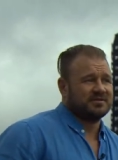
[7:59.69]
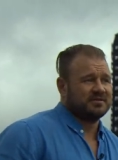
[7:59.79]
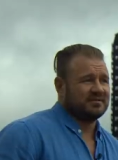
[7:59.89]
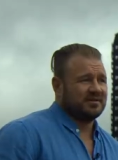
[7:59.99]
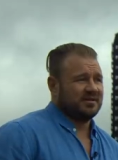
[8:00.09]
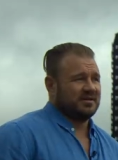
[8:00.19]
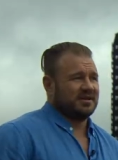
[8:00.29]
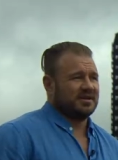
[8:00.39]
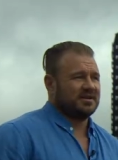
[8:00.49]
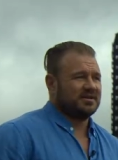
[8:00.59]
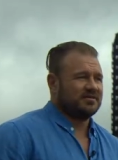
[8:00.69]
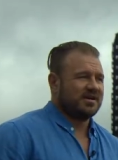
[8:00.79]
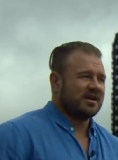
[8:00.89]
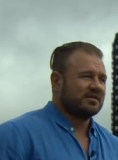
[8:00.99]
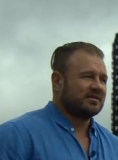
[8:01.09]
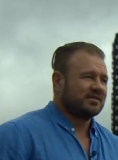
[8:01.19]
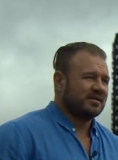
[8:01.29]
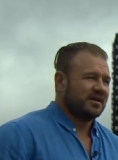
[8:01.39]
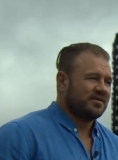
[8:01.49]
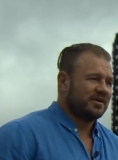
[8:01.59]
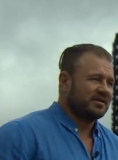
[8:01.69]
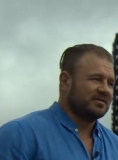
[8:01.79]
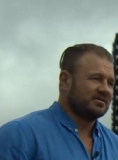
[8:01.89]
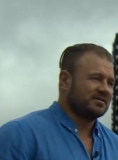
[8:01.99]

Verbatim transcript: in, in and around the area.